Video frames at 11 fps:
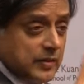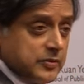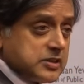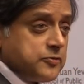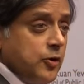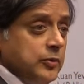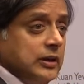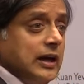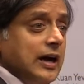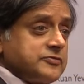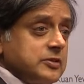this formula,
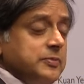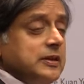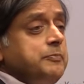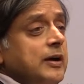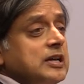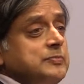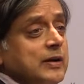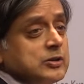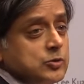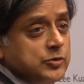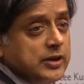after being passed by
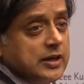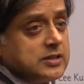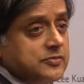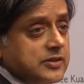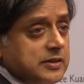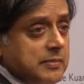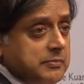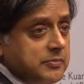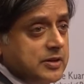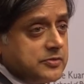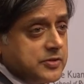two-thirds of the
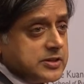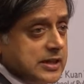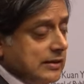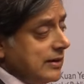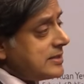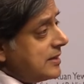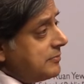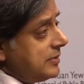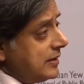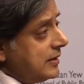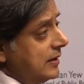members of the General
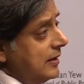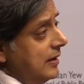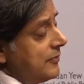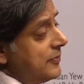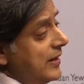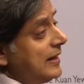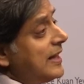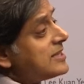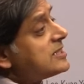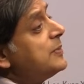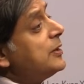Assembly, then
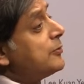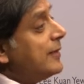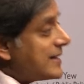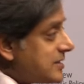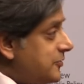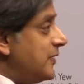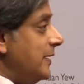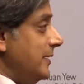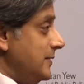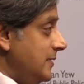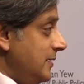has to be
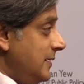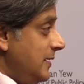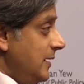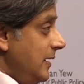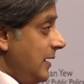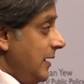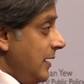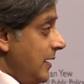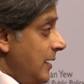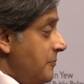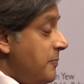ratified
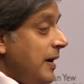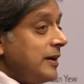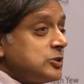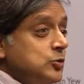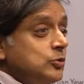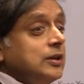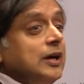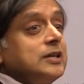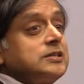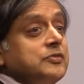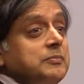by
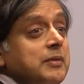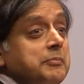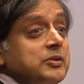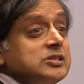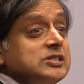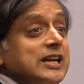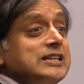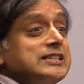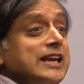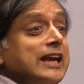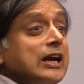two-thirds of the member
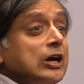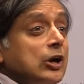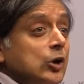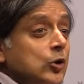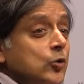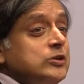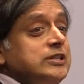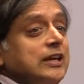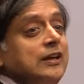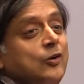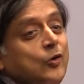states,
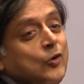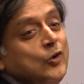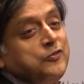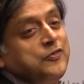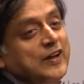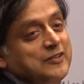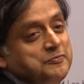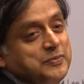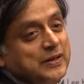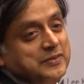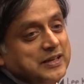including all five
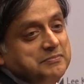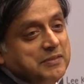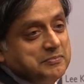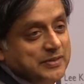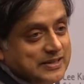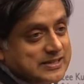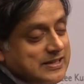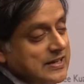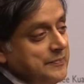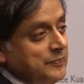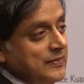permanent members.
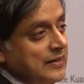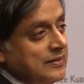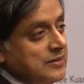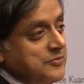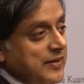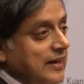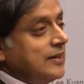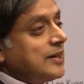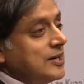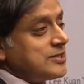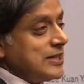The very
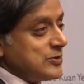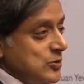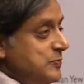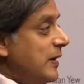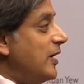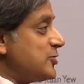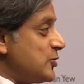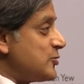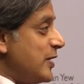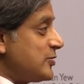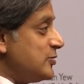countries whose powers you're
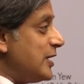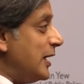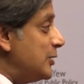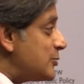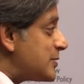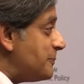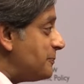trying to dilute.